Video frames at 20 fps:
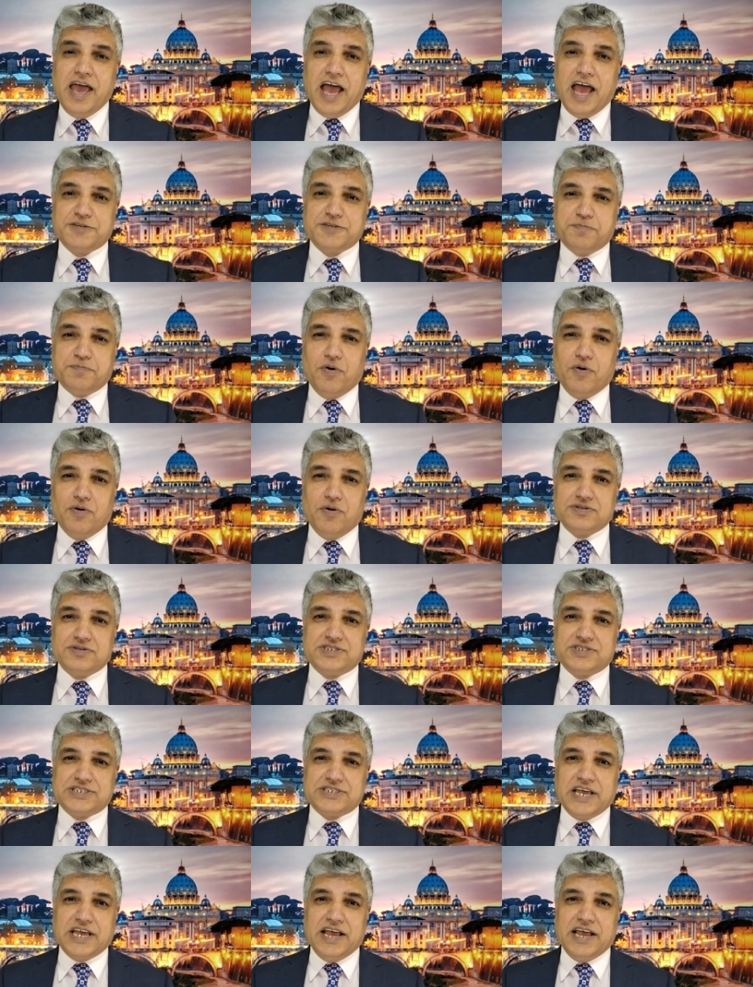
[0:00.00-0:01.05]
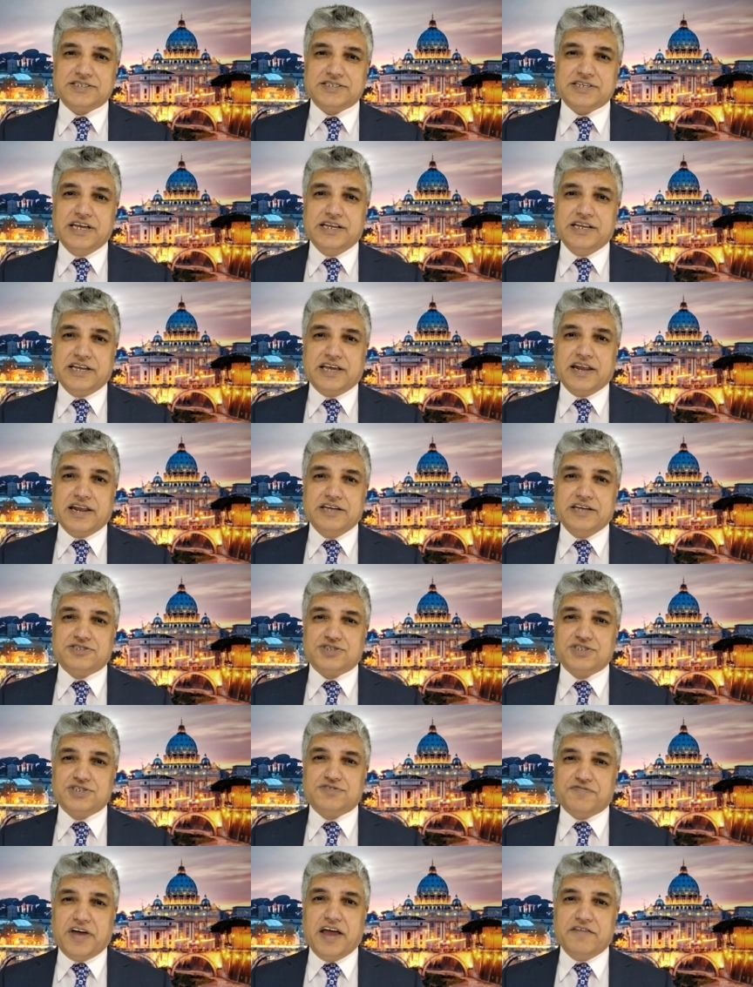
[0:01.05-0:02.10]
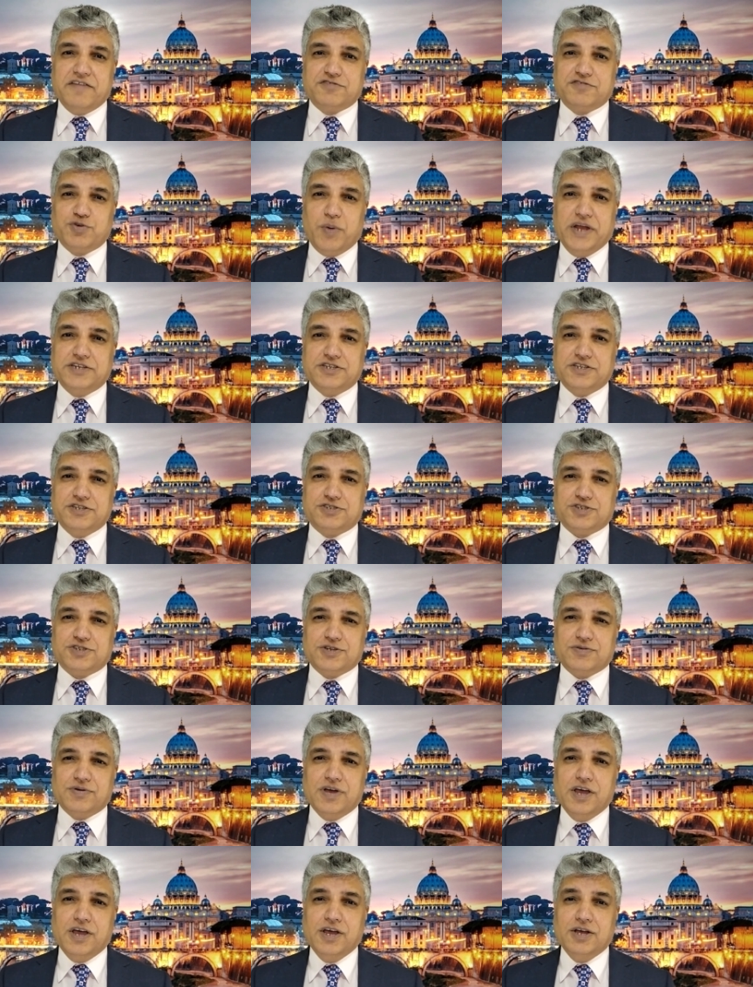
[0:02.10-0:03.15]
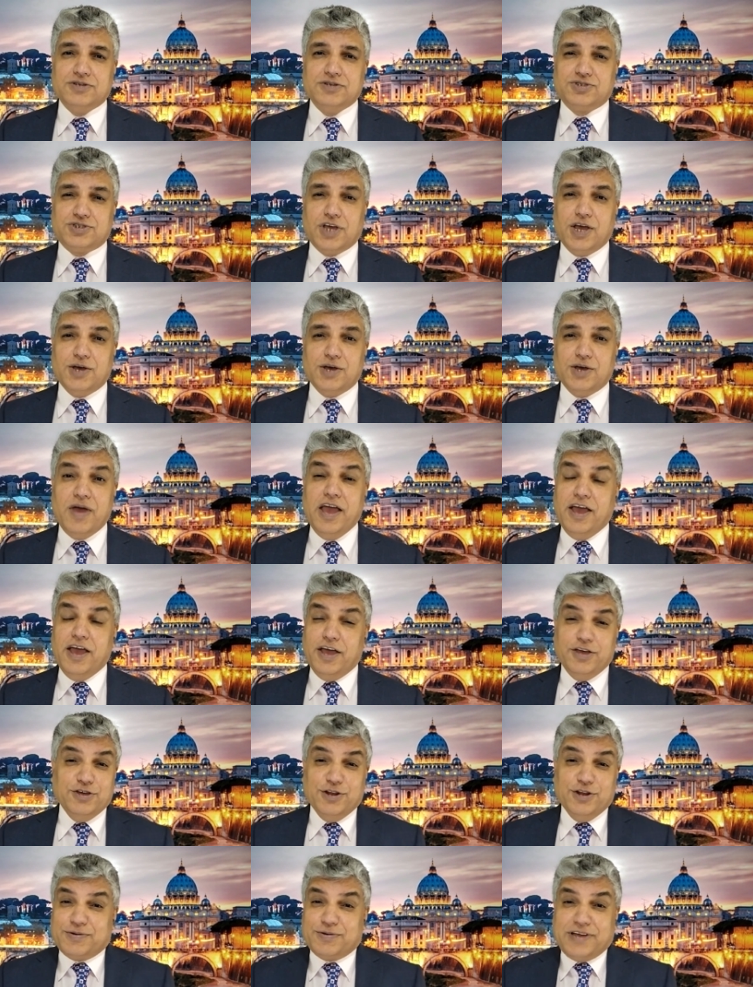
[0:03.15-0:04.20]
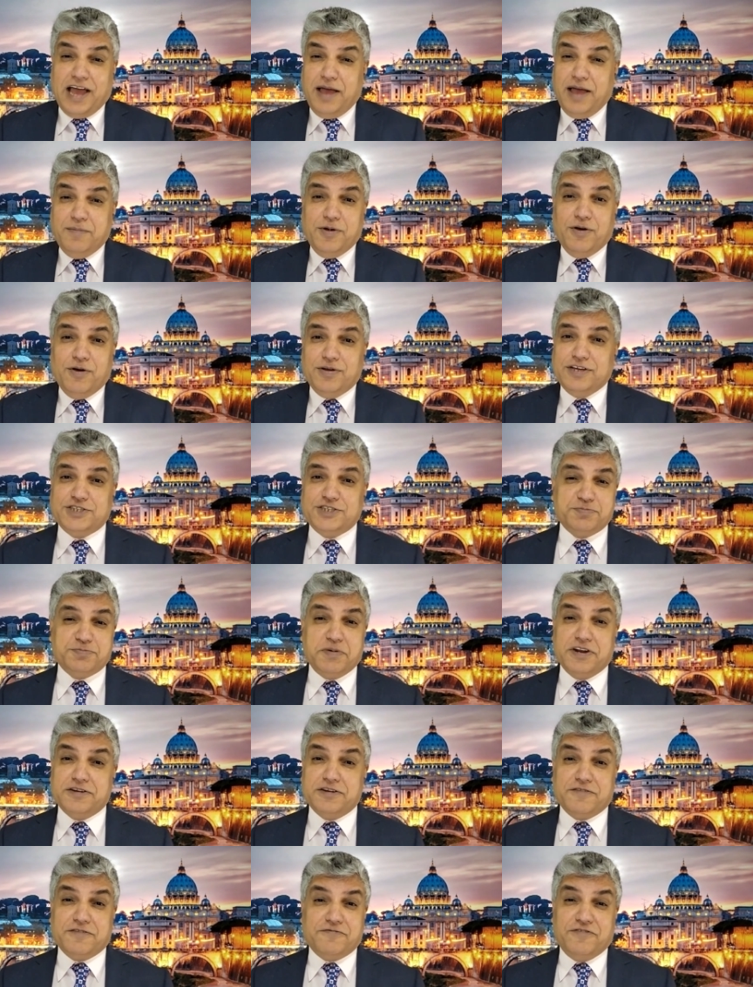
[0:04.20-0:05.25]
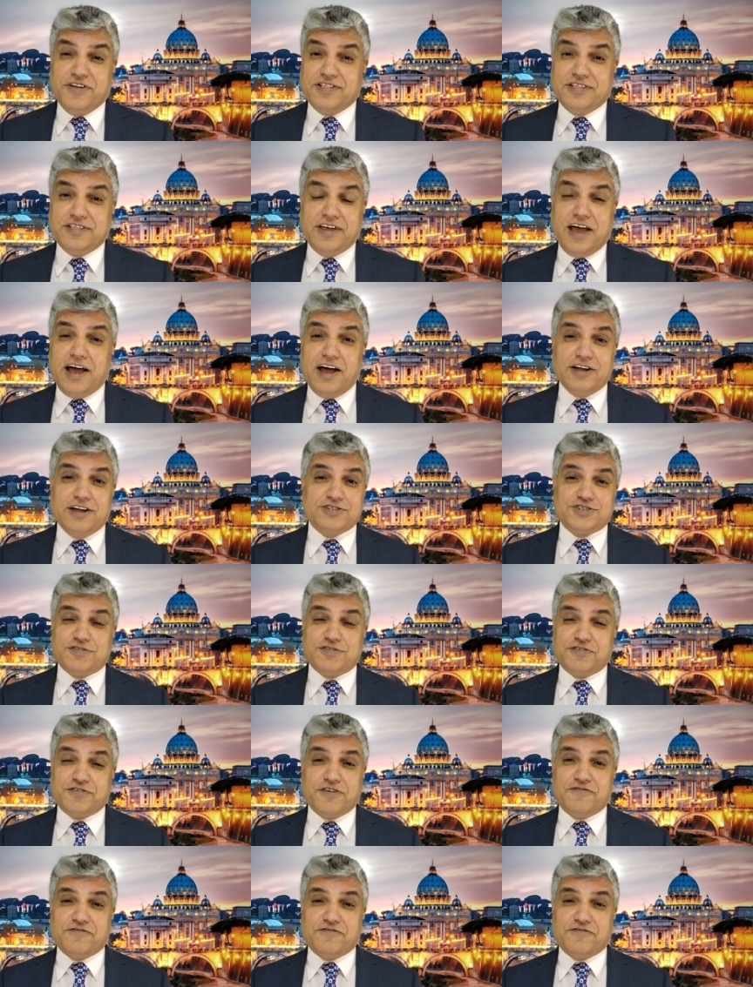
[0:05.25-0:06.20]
as Paul says in Galatians 5.22. So, you know, come, Holy Spirit, fill the hearts of your